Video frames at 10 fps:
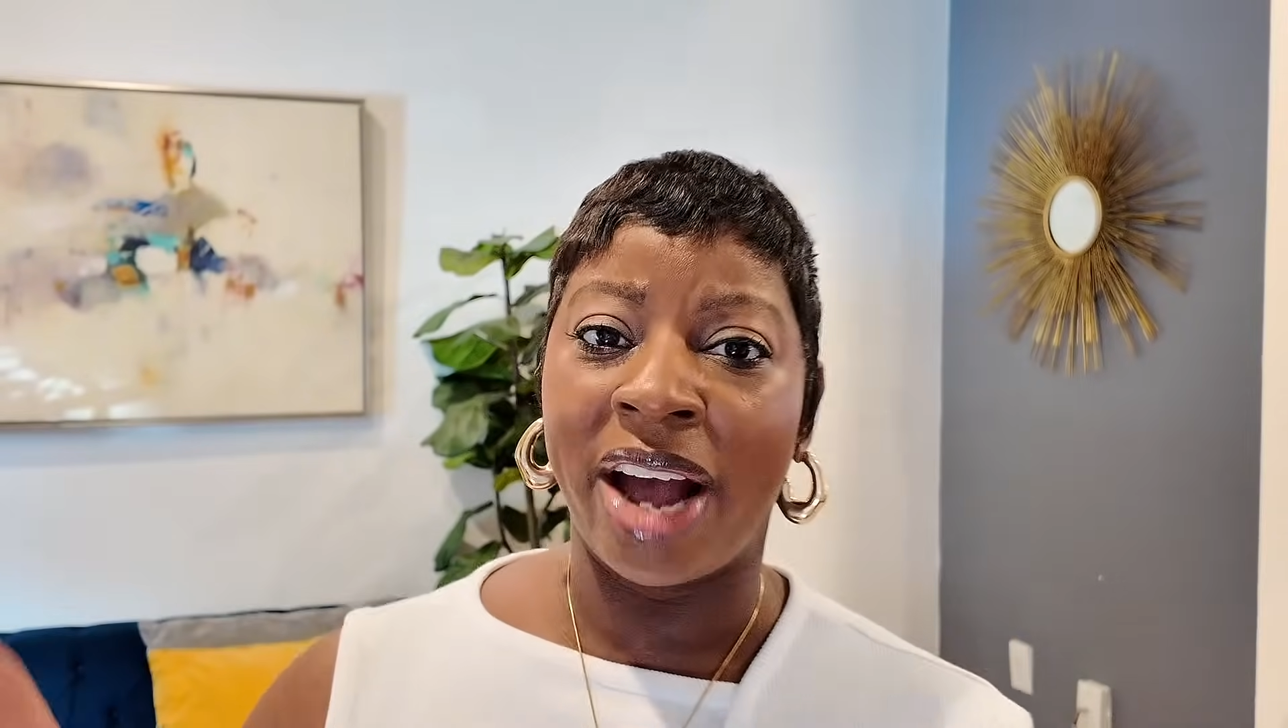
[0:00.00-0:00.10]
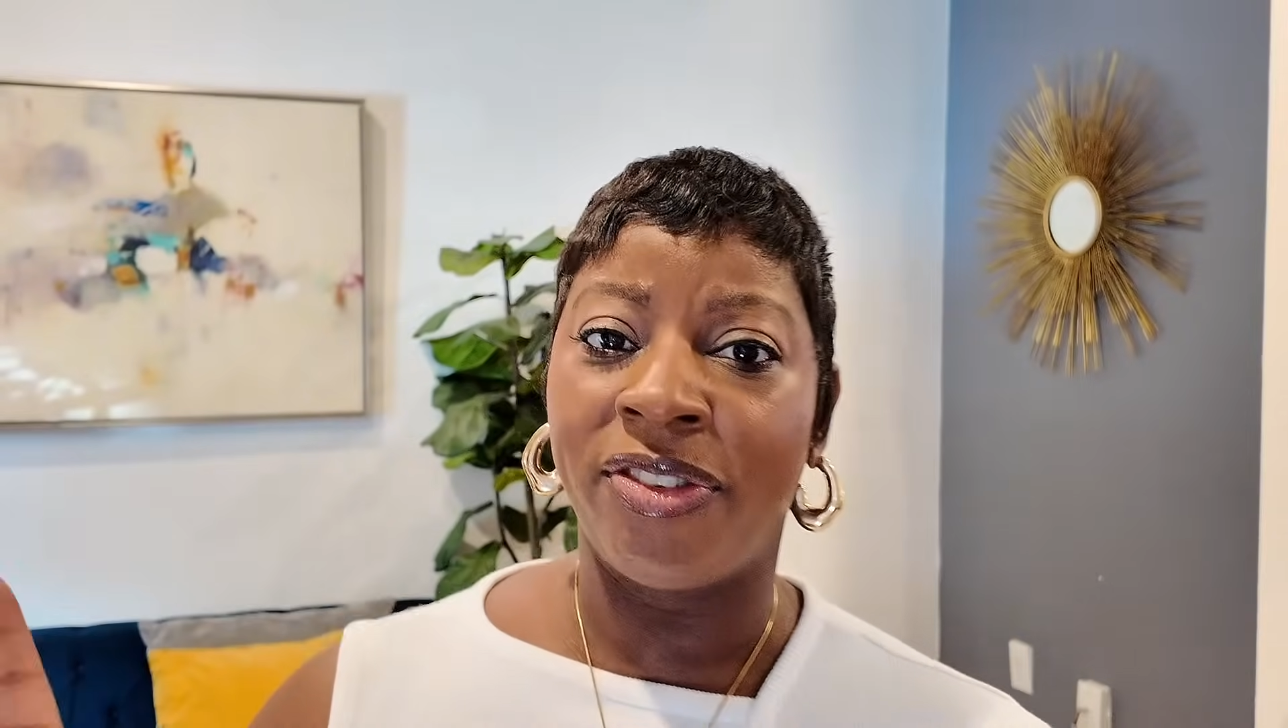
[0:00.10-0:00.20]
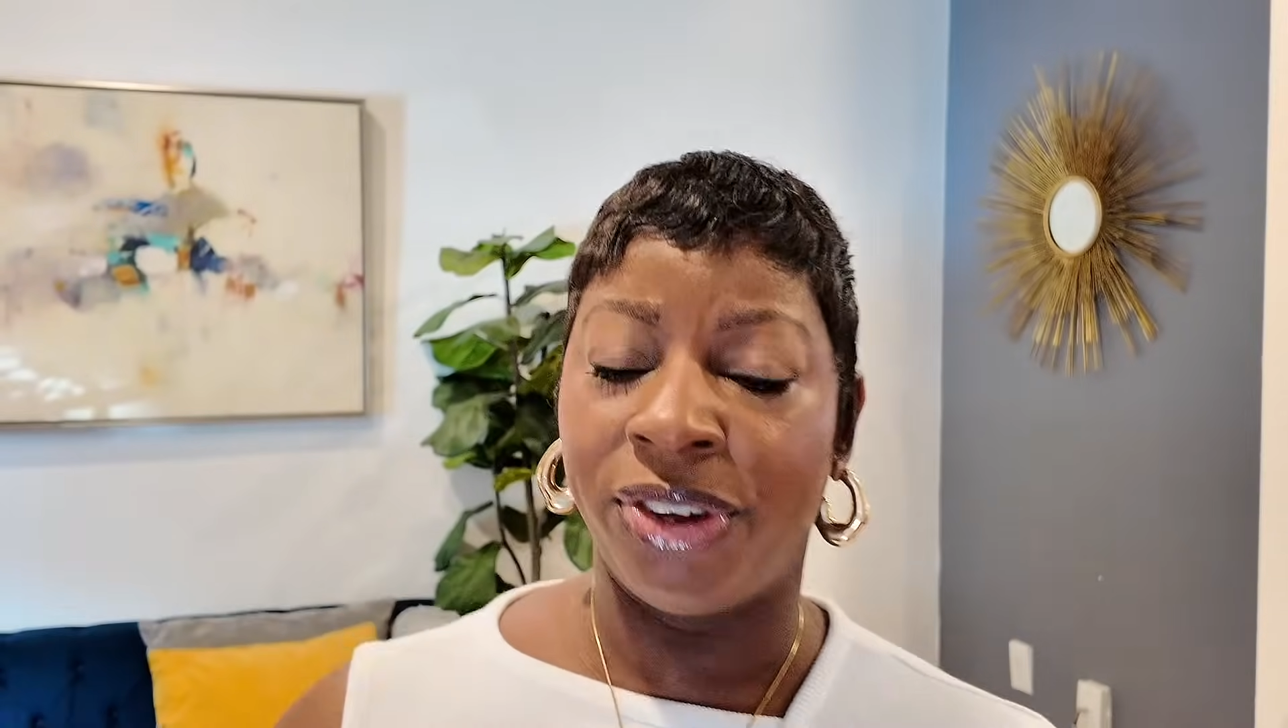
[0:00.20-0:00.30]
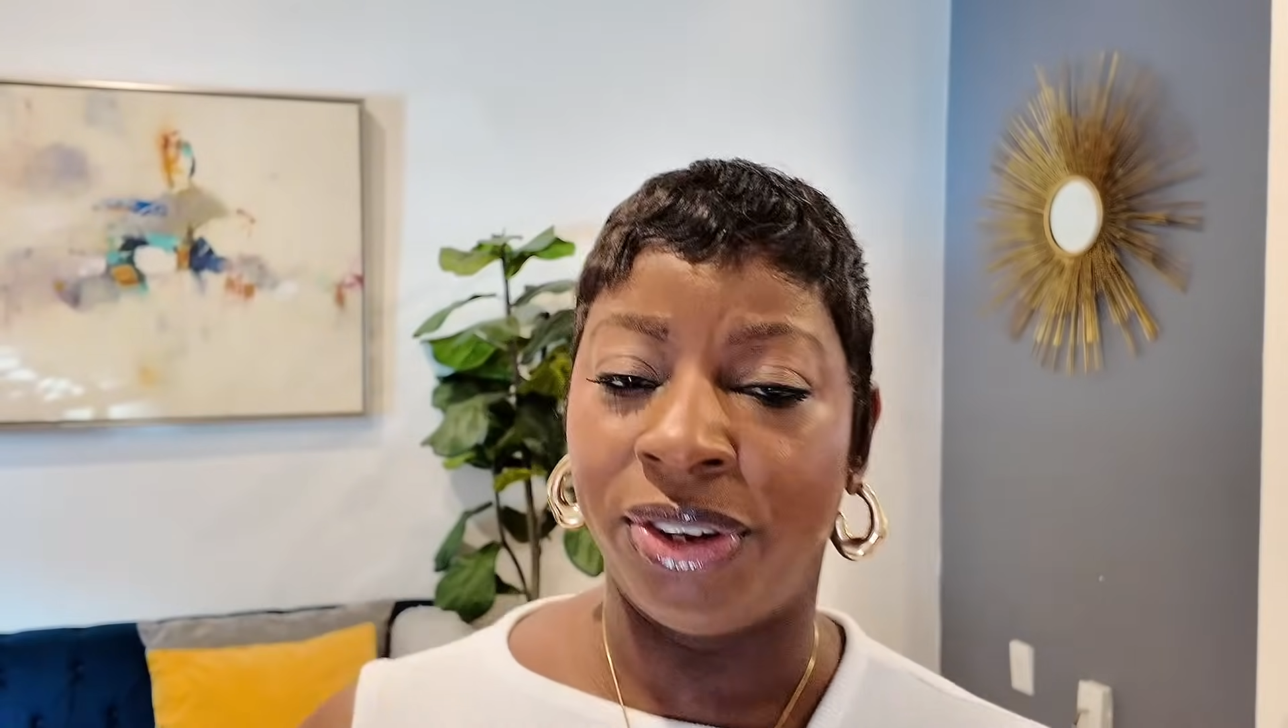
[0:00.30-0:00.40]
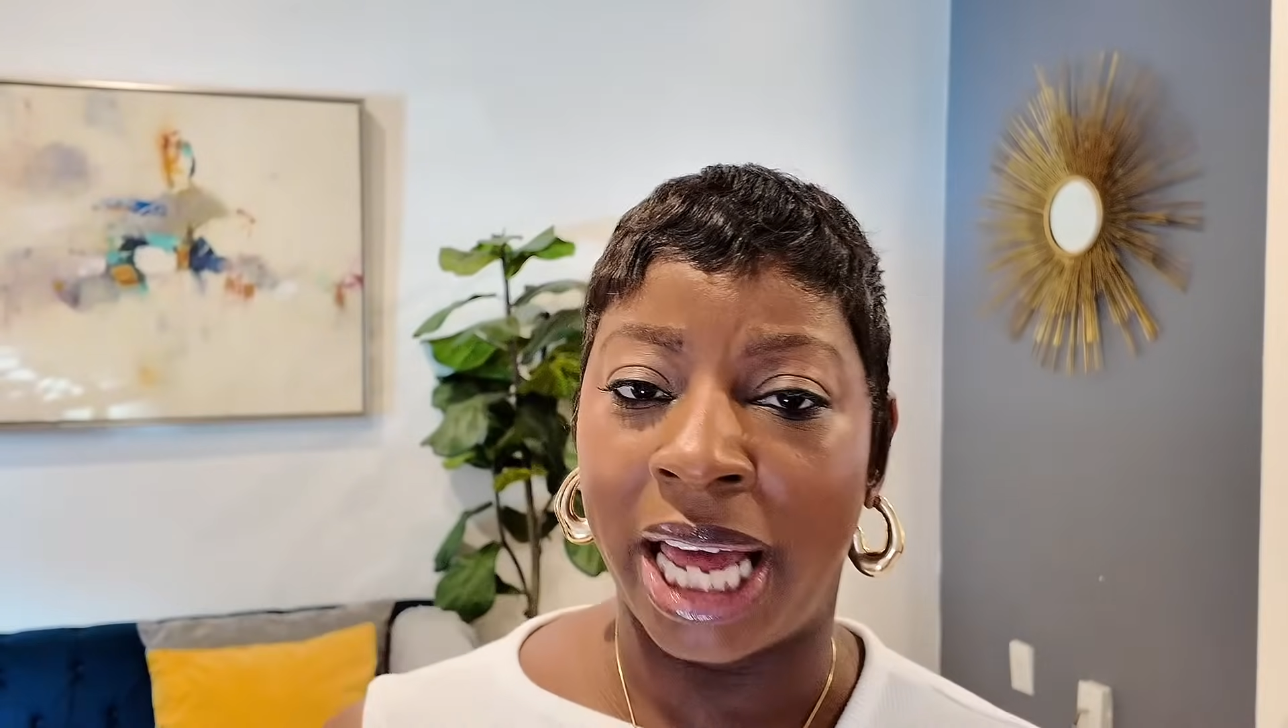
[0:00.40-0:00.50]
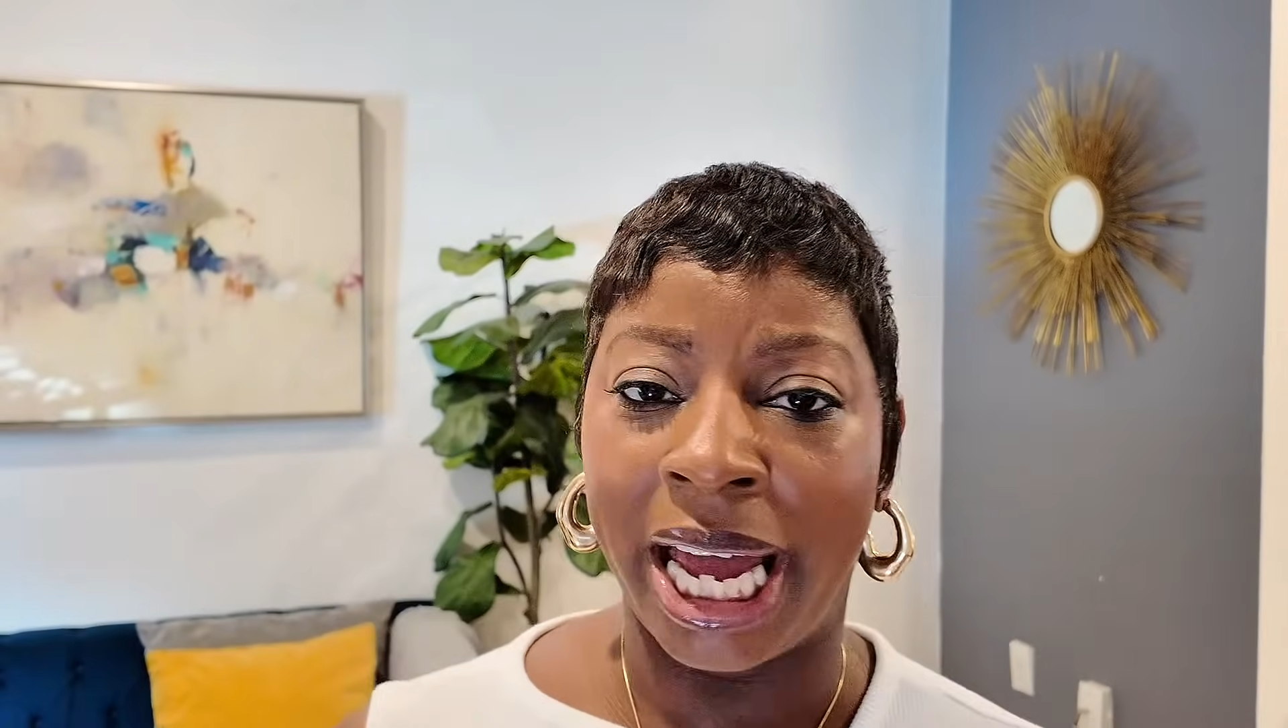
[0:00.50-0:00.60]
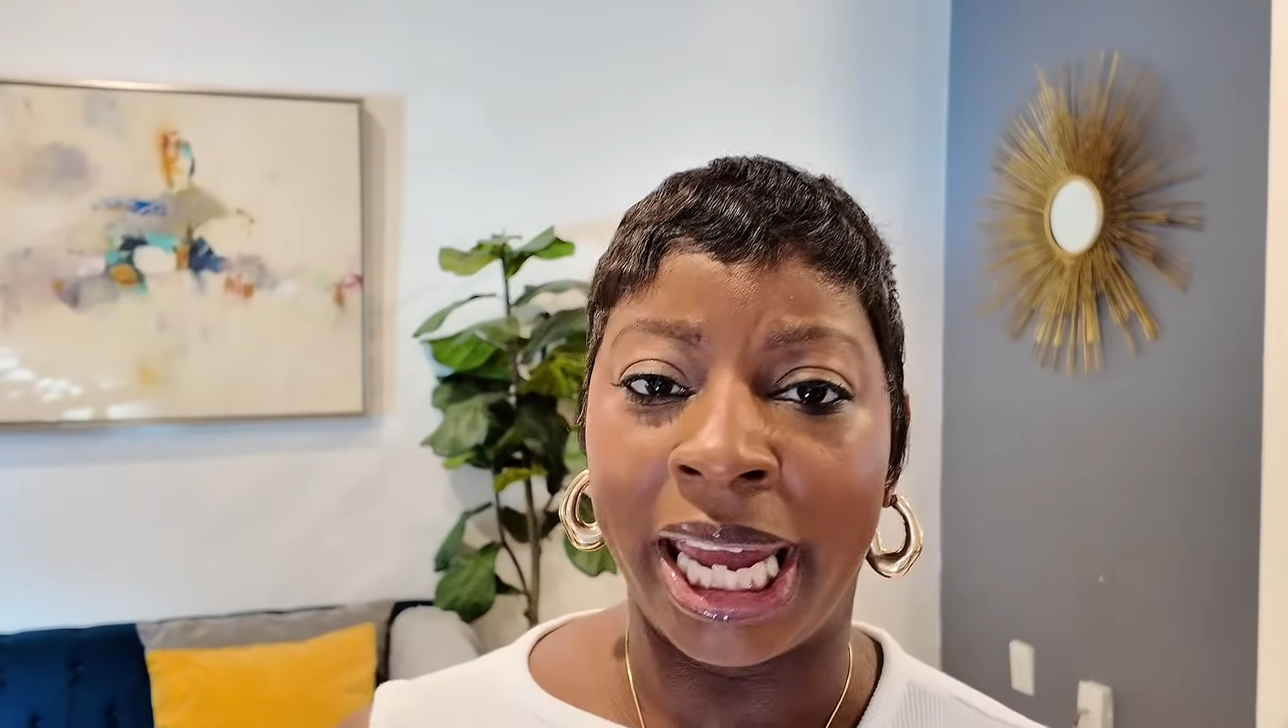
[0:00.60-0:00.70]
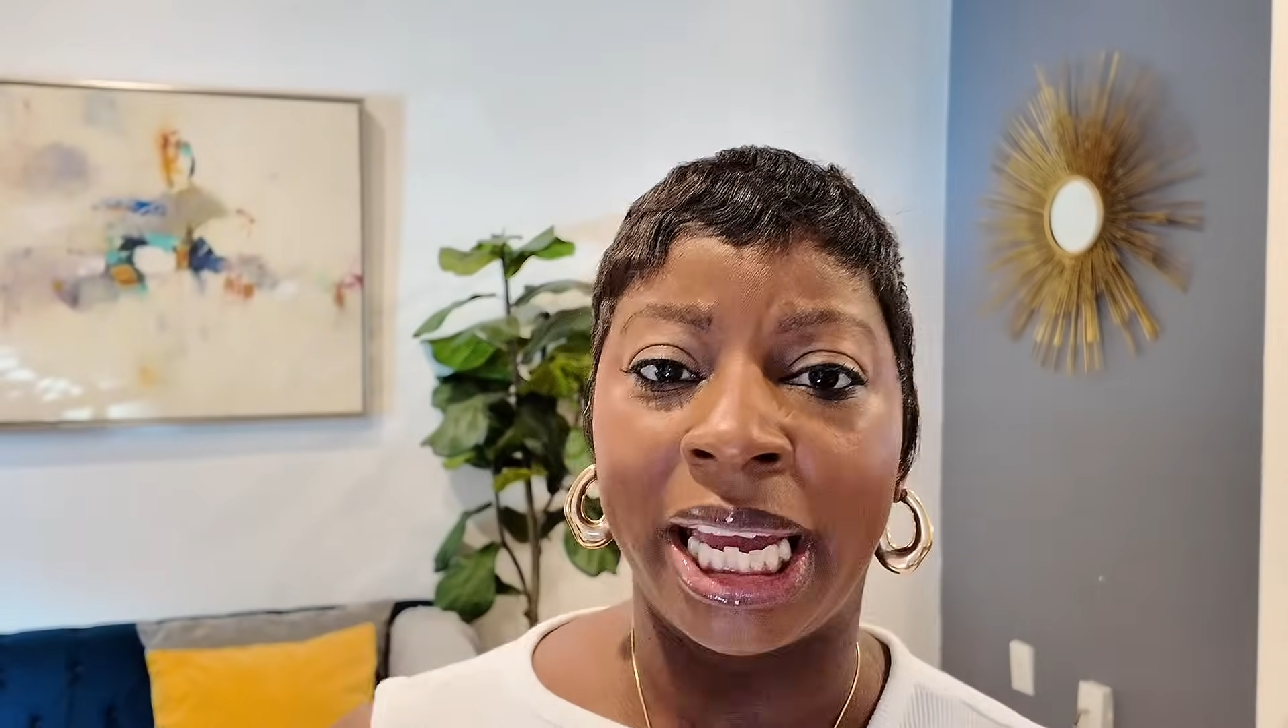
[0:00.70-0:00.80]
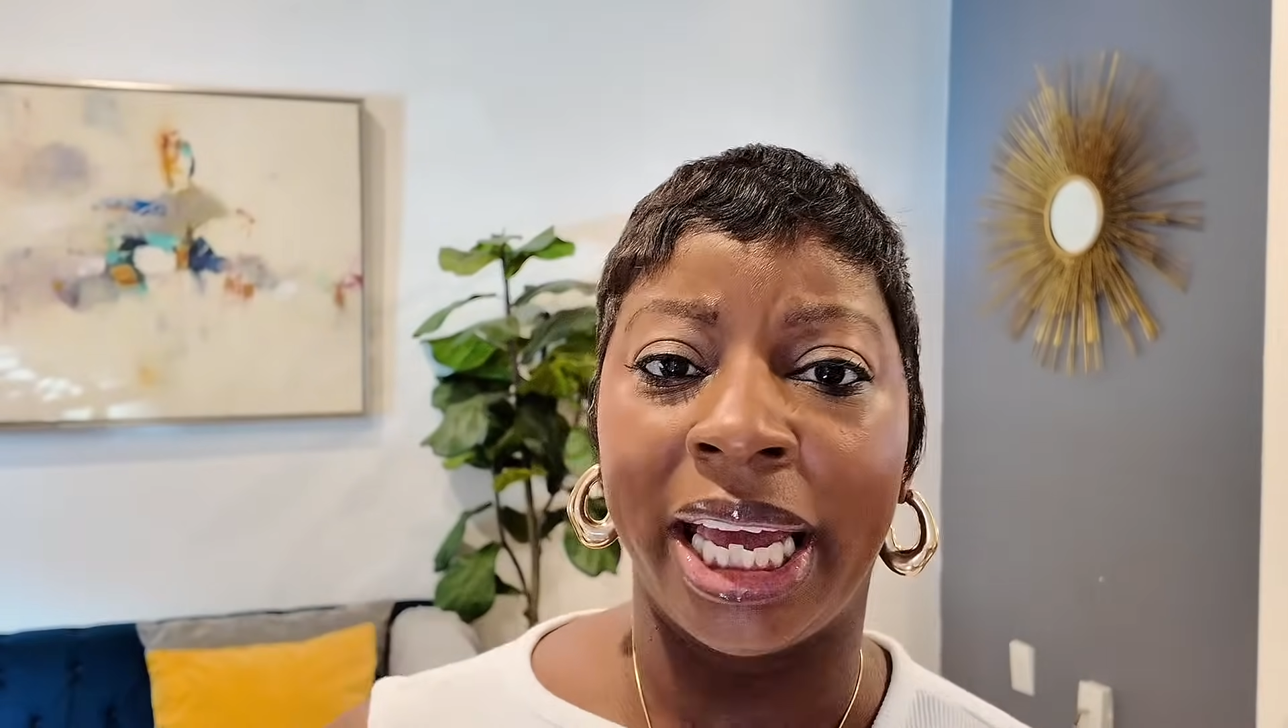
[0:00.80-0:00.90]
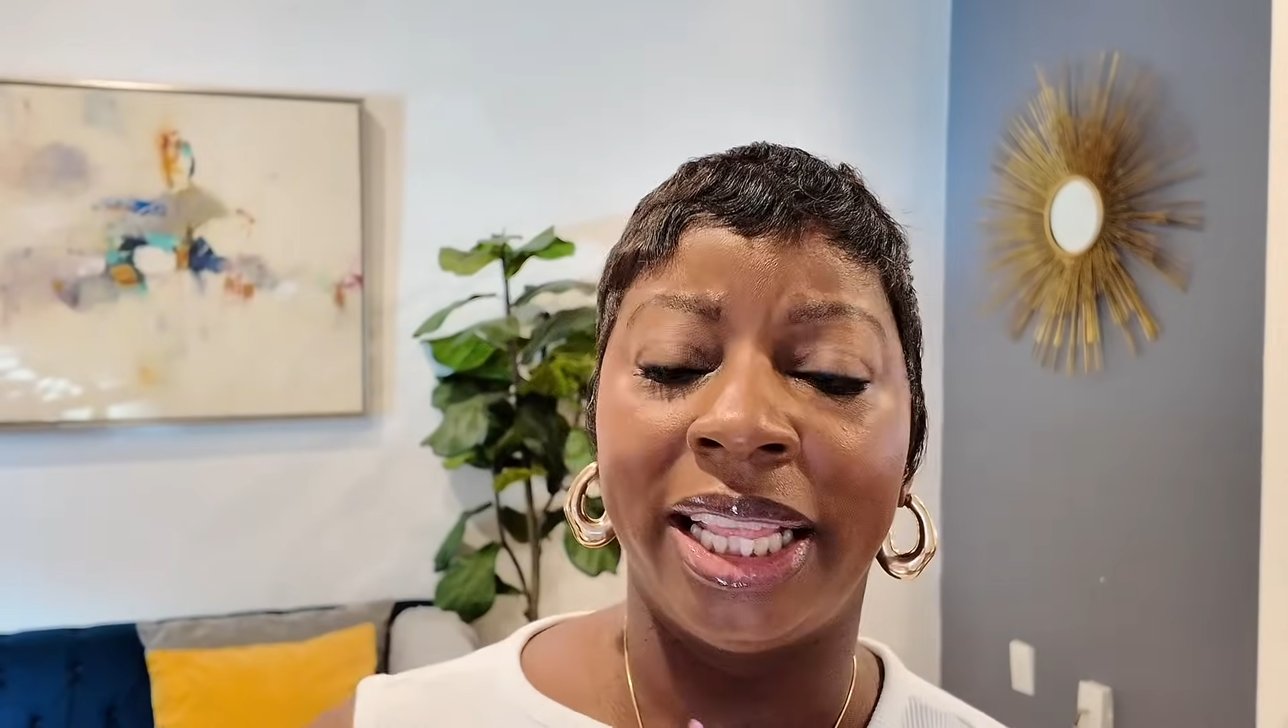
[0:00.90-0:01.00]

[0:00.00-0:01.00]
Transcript: feel like